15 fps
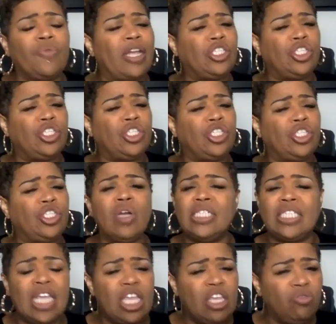So that you
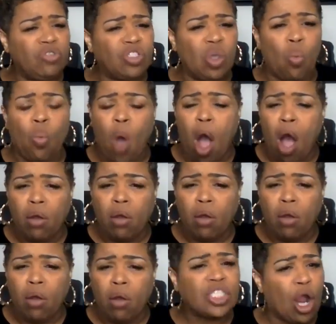can continue to
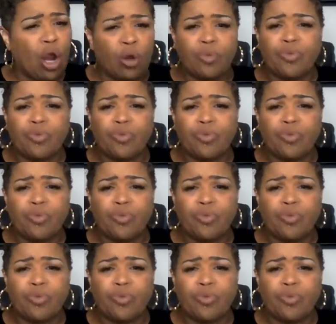walk this